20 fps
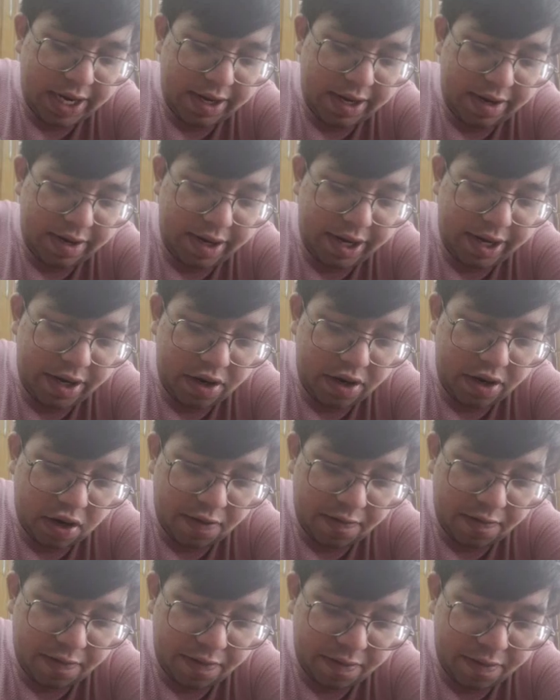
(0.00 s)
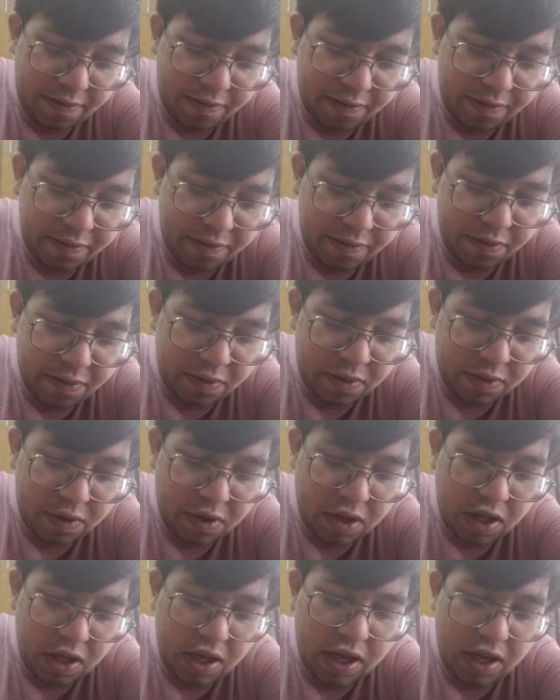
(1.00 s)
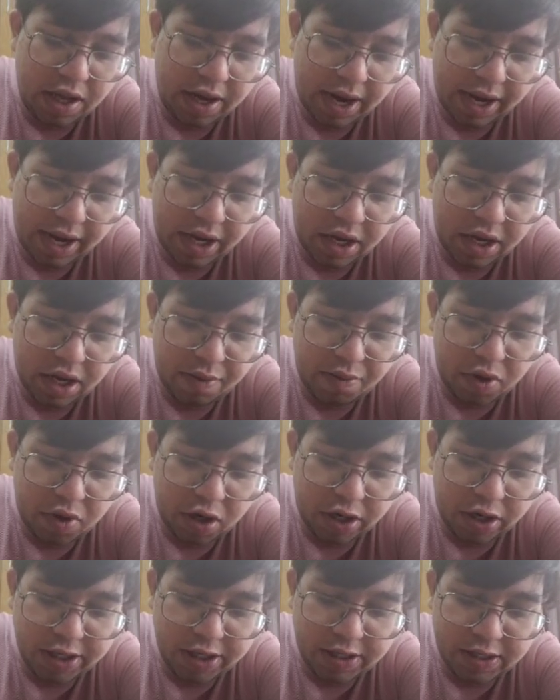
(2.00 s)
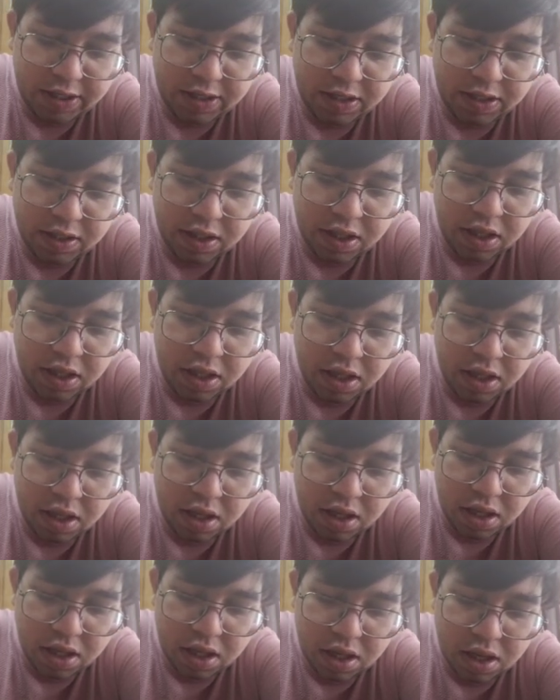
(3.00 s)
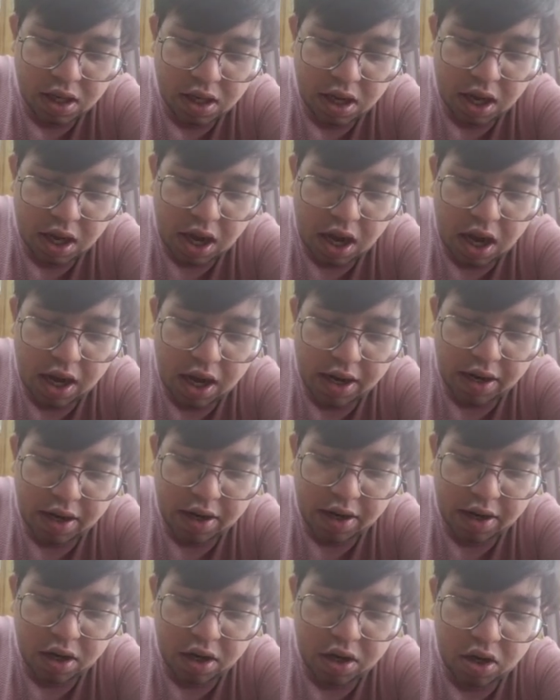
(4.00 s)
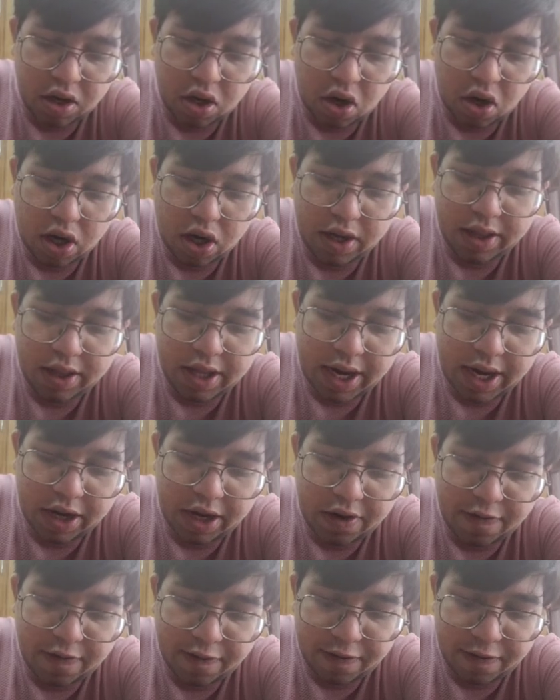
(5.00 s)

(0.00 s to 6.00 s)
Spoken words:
rid of rigor mortis are not that of